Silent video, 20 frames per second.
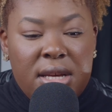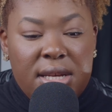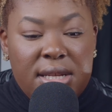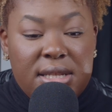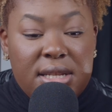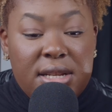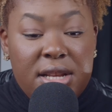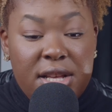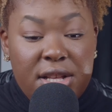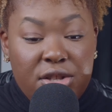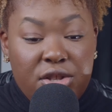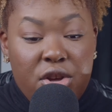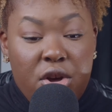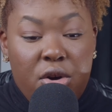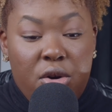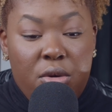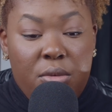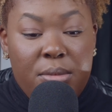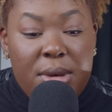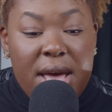He's in his
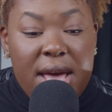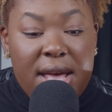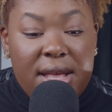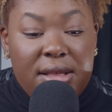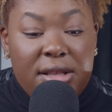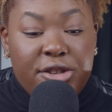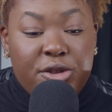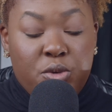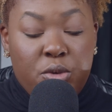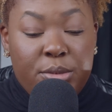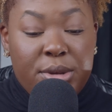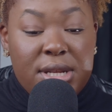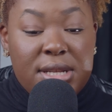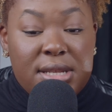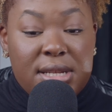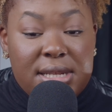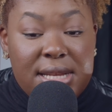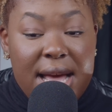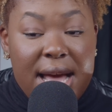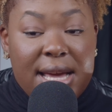home, and this woman
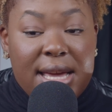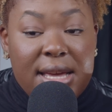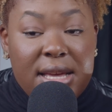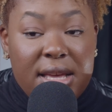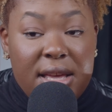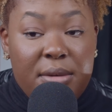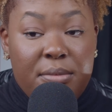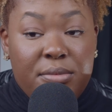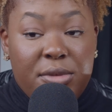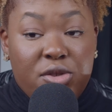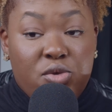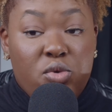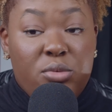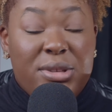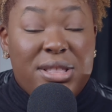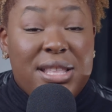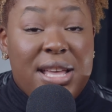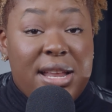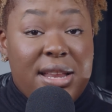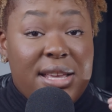is attacking him. This
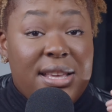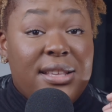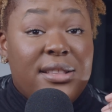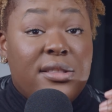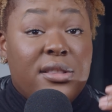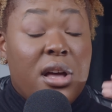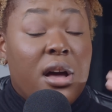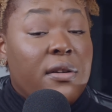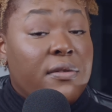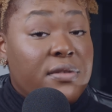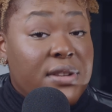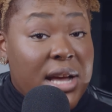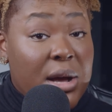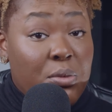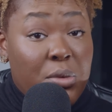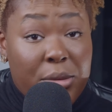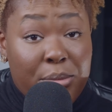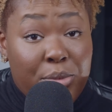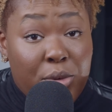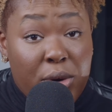woman that he loved
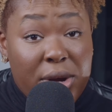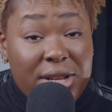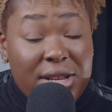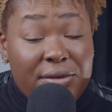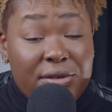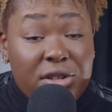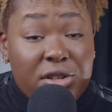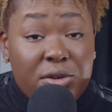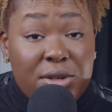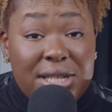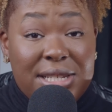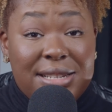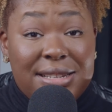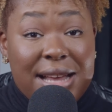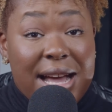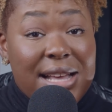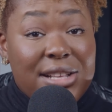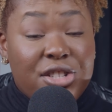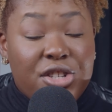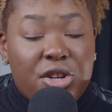at one point, even though he
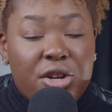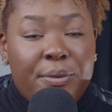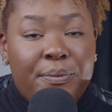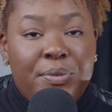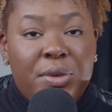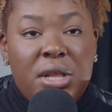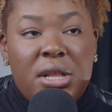denies her.